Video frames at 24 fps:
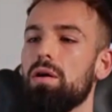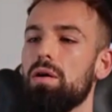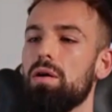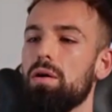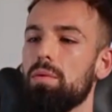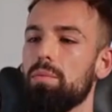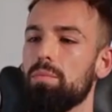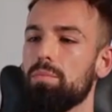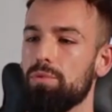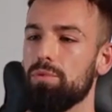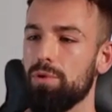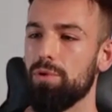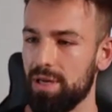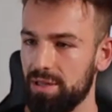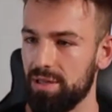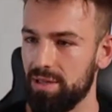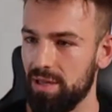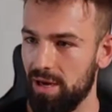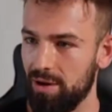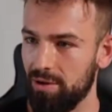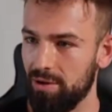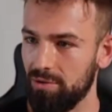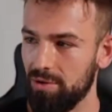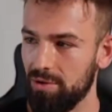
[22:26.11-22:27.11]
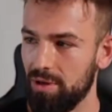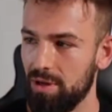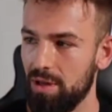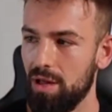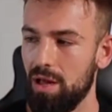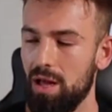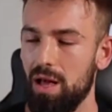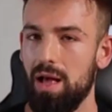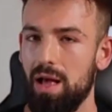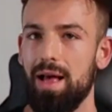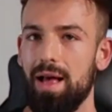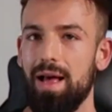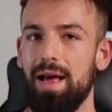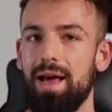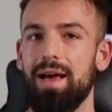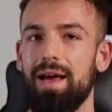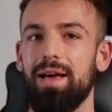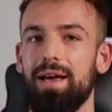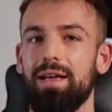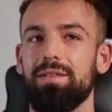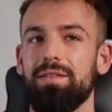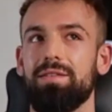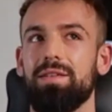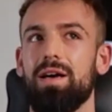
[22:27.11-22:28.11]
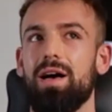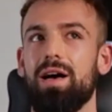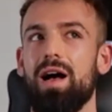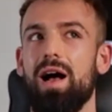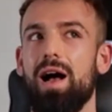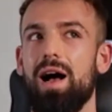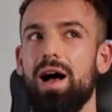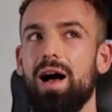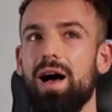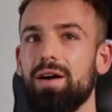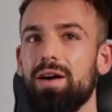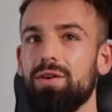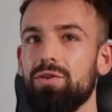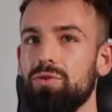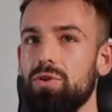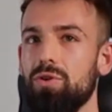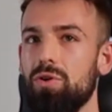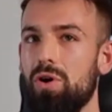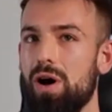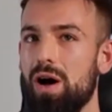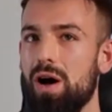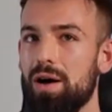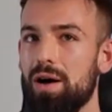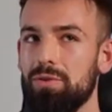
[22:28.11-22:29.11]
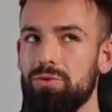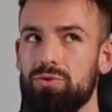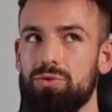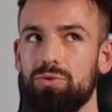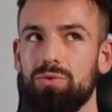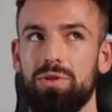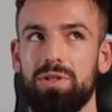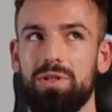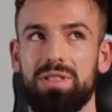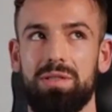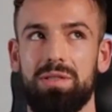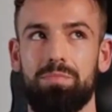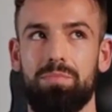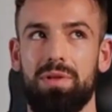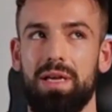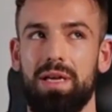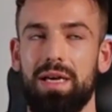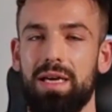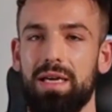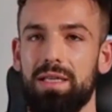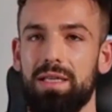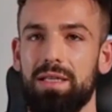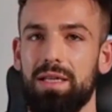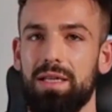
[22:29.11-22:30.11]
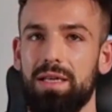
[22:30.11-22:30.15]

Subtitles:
breakdown. And I don't know how to explain.